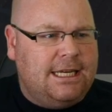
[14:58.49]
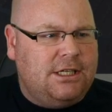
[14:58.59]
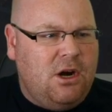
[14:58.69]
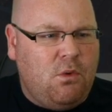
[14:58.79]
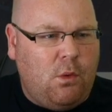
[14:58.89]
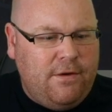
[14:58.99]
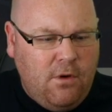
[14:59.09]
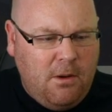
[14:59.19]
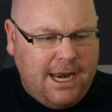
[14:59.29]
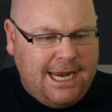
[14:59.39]
Do you know what?
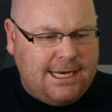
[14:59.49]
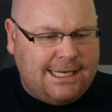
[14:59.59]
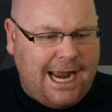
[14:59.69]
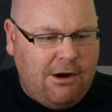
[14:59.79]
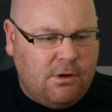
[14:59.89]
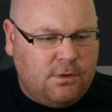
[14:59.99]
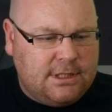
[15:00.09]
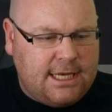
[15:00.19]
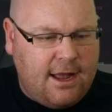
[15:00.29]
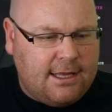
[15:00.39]
We've not made a terrible
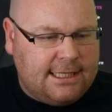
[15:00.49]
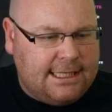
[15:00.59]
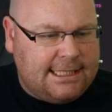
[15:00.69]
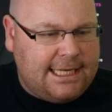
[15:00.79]
start to